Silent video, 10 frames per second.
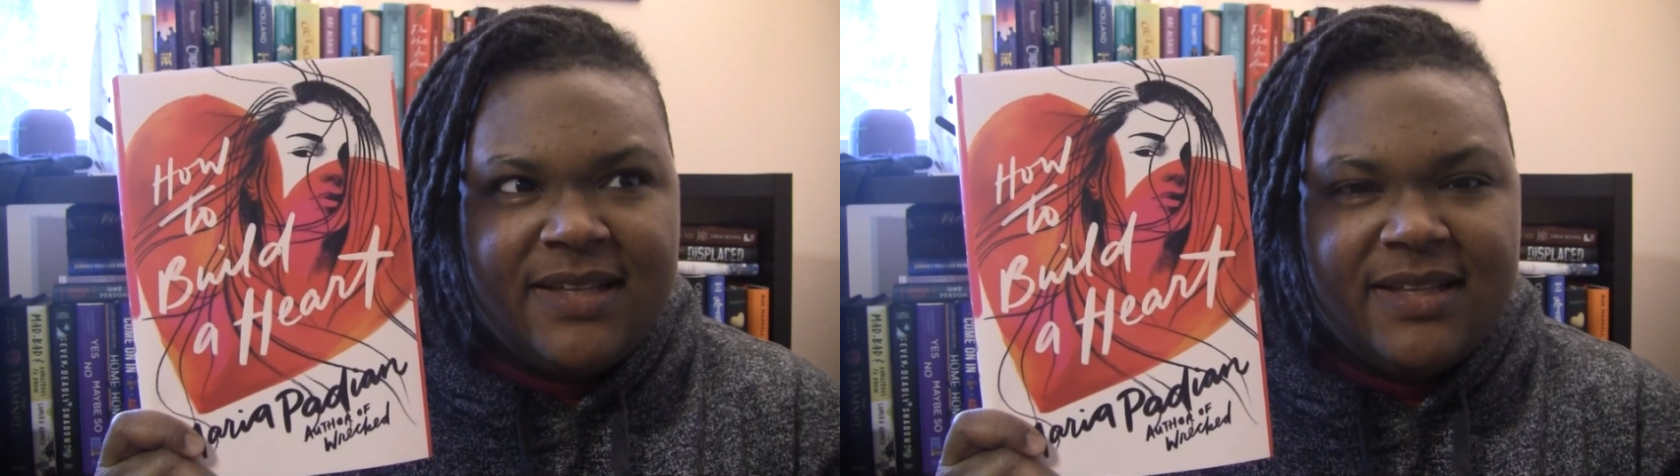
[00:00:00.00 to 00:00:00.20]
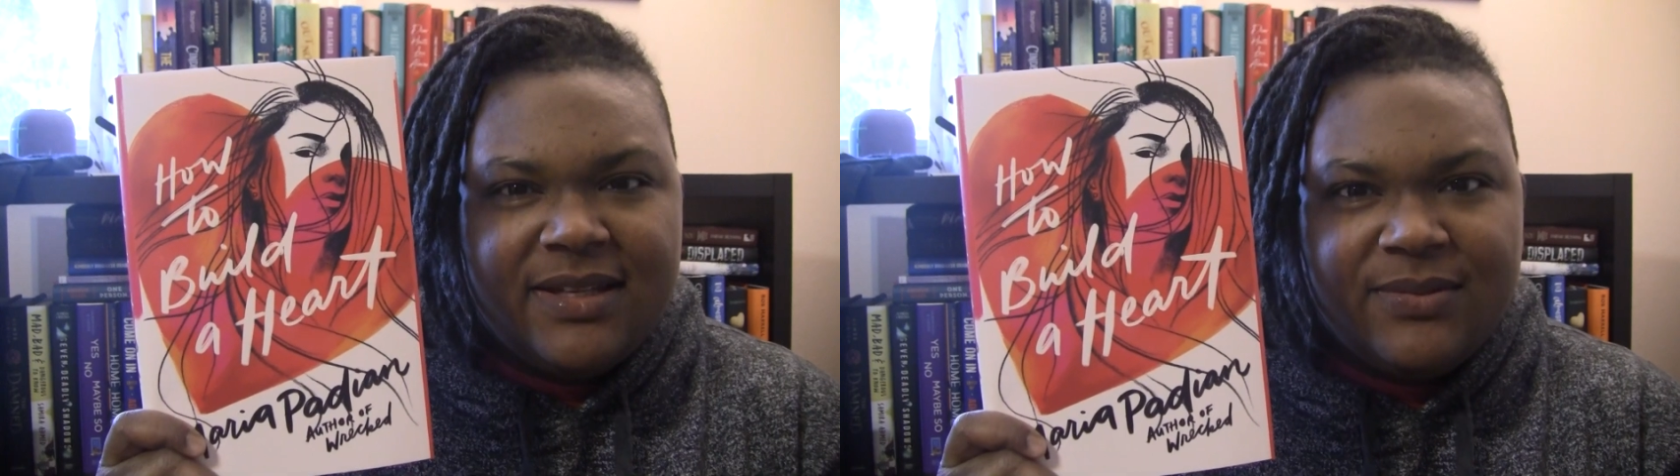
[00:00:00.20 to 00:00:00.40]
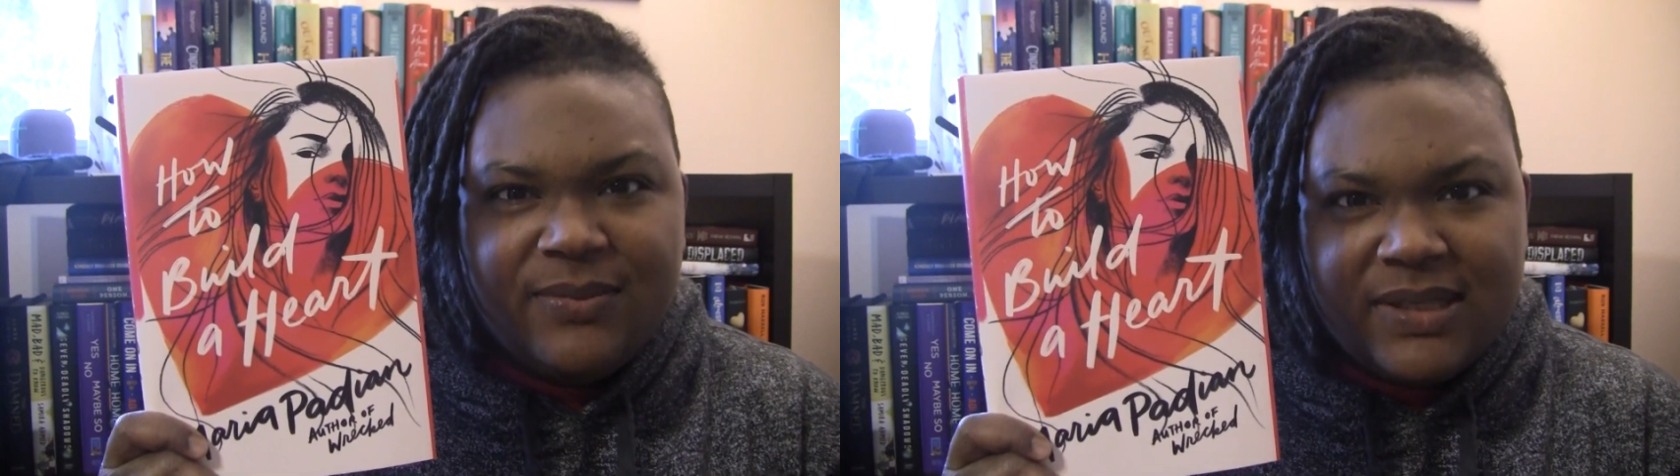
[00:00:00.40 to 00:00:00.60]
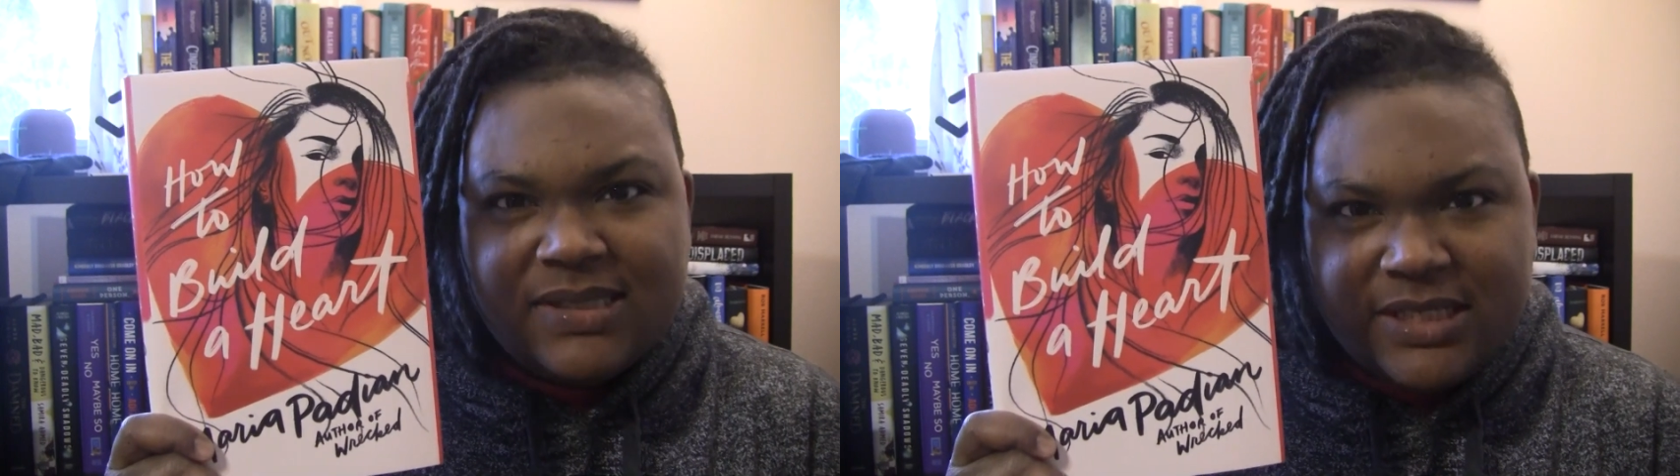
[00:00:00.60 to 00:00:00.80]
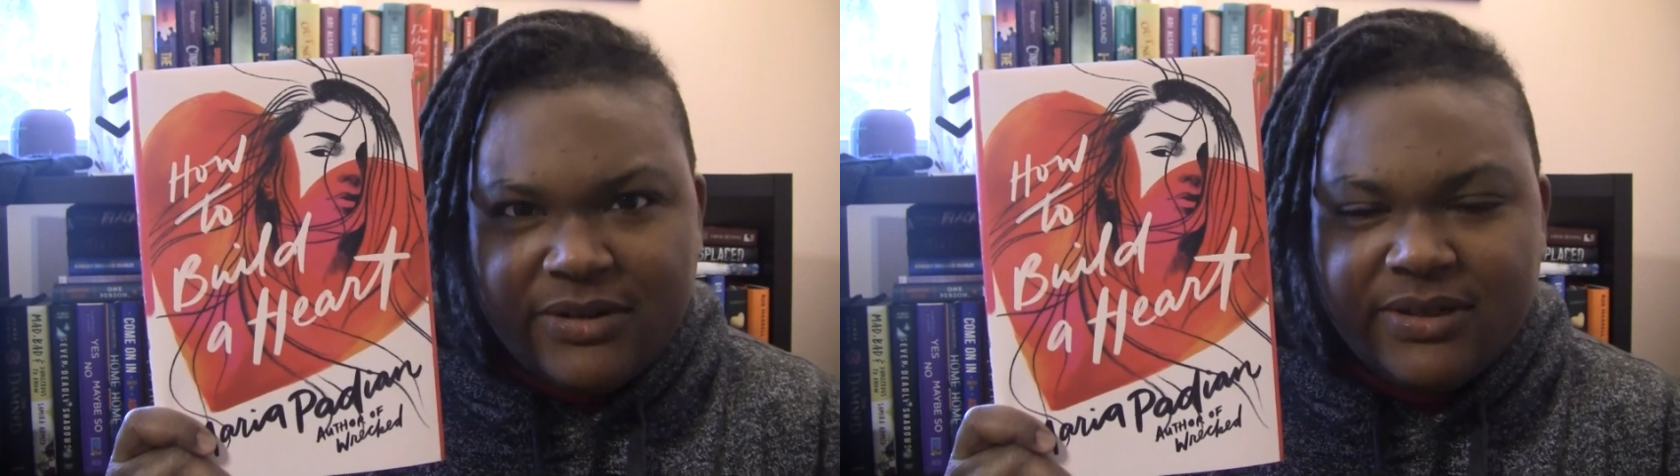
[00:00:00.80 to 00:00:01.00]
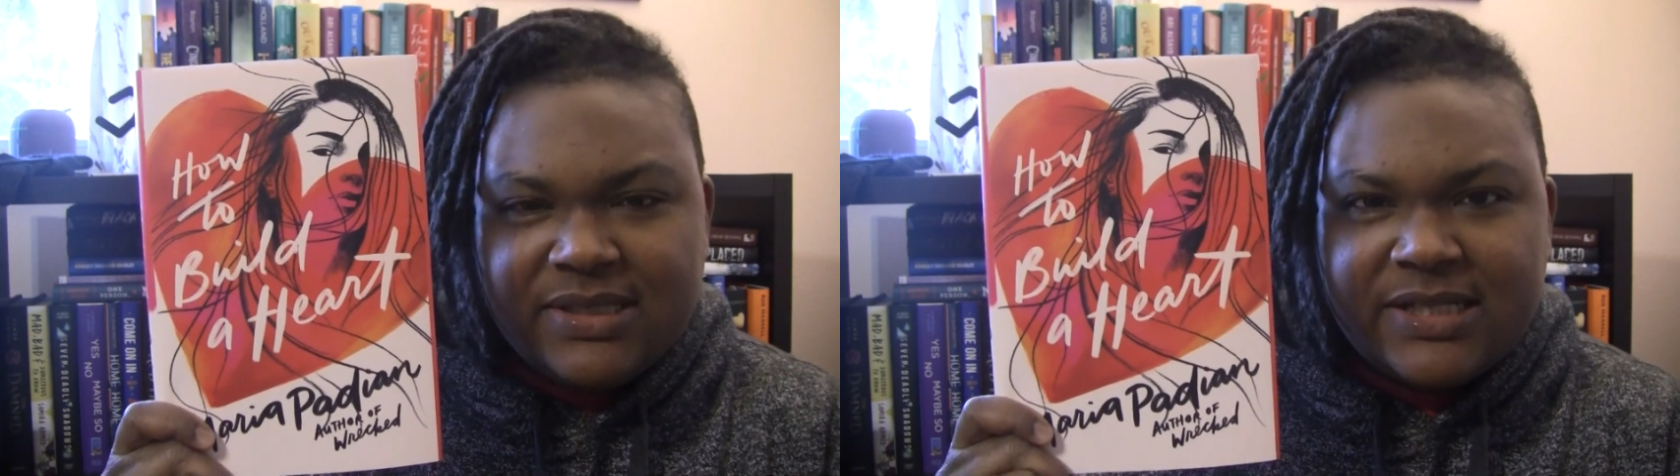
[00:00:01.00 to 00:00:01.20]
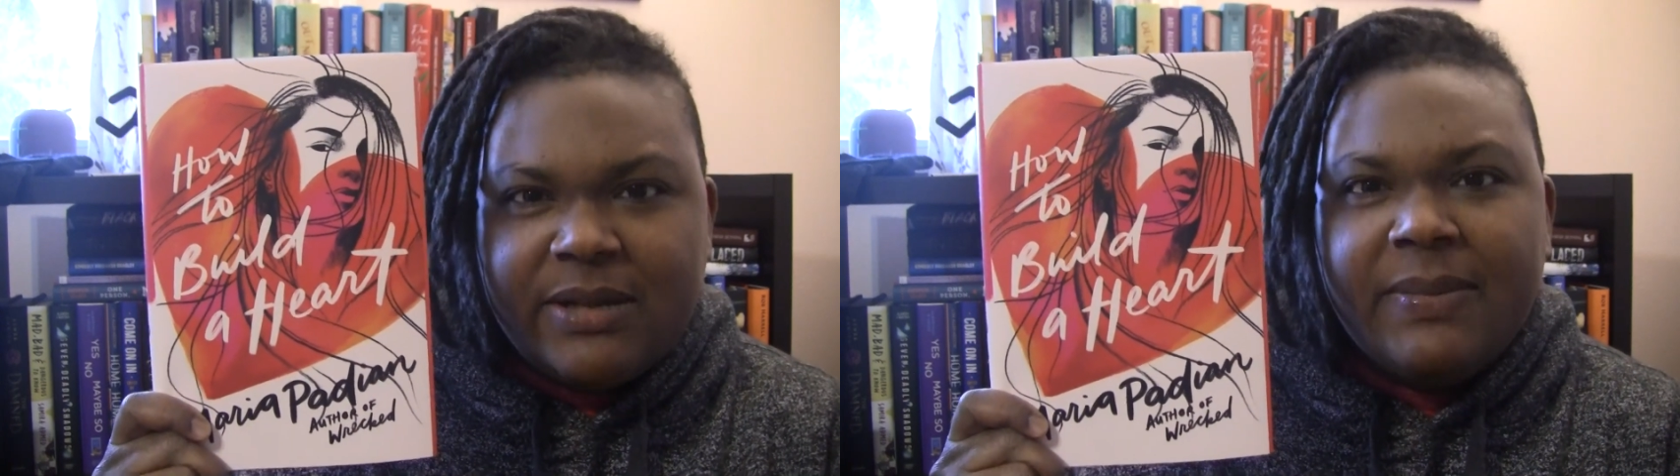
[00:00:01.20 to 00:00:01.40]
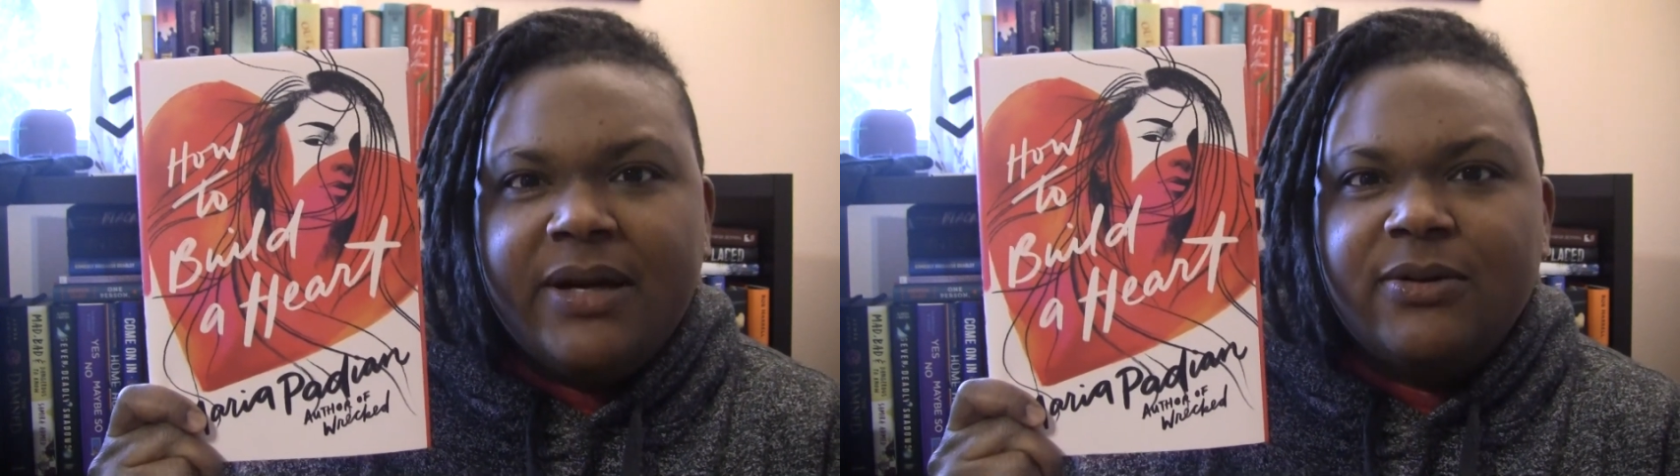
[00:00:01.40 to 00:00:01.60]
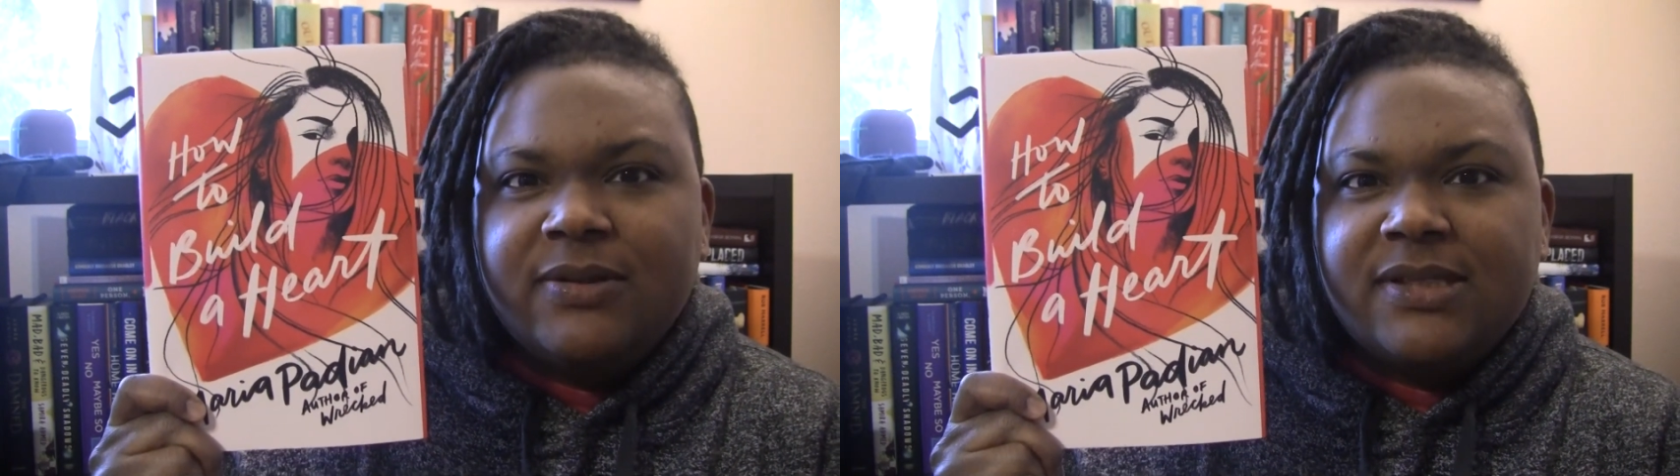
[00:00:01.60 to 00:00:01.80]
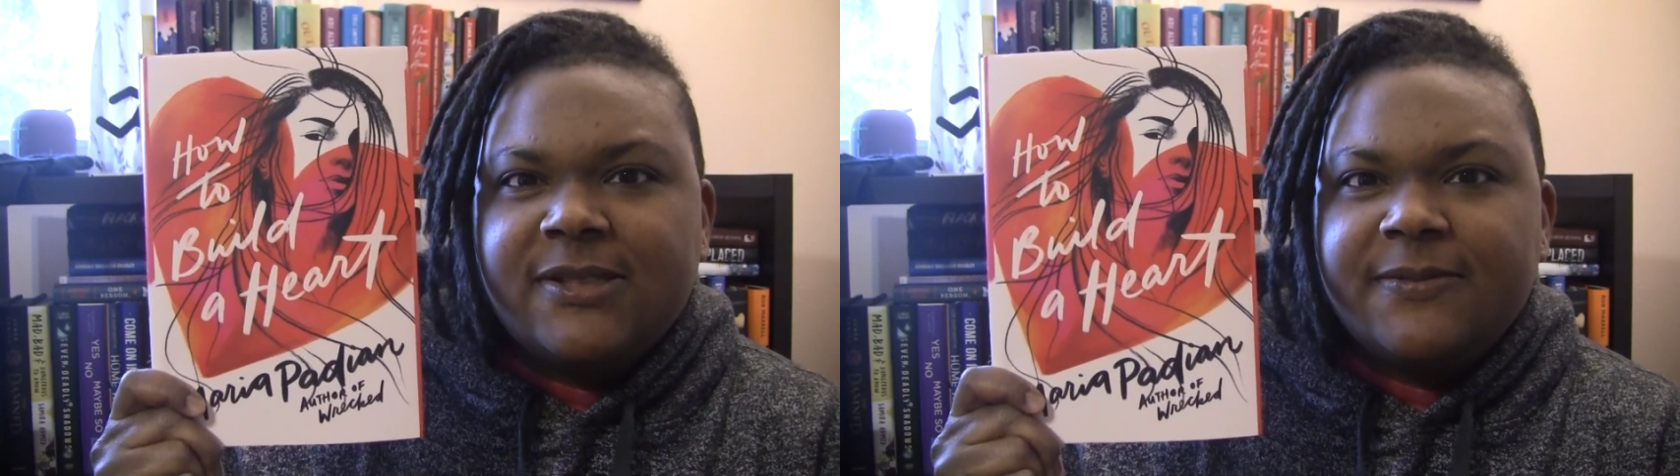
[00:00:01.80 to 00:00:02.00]
then when secrets come
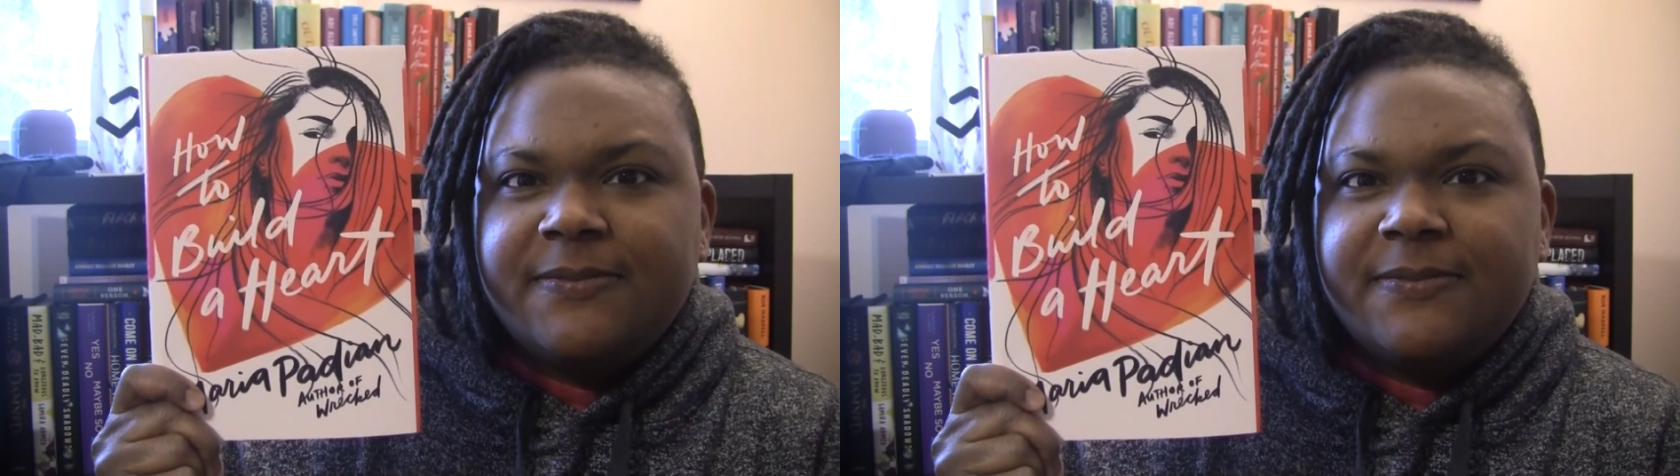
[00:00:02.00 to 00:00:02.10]
out,